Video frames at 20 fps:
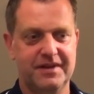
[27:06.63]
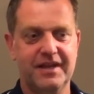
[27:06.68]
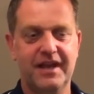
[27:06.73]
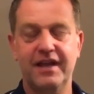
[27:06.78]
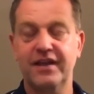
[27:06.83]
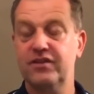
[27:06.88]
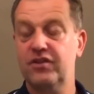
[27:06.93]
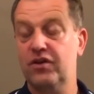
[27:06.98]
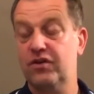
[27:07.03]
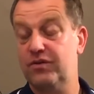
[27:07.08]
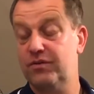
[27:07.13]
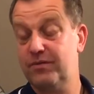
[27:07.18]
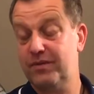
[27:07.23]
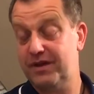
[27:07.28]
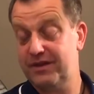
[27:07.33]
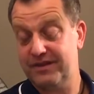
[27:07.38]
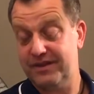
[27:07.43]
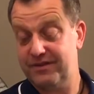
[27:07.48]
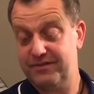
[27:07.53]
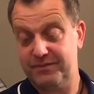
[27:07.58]
Yeah,
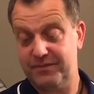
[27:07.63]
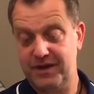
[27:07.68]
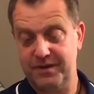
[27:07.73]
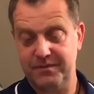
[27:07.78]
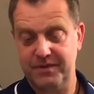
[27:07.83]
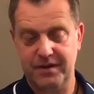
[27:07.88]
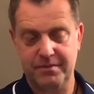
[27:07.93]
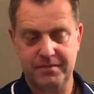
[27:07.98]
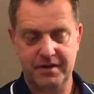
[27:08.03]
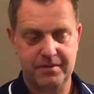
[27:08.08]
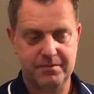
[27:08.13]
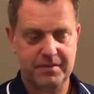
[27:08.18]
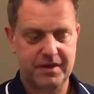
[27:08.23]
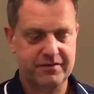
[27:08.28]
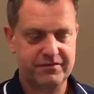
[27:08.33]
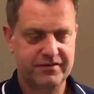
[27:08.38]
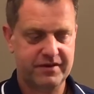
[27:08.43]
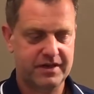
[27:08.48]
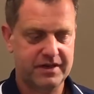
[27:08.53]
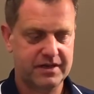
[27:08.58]
no.
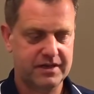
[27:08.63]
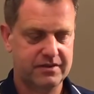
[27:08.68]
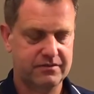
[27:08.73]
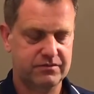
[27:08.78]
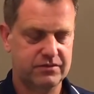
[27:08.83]
My father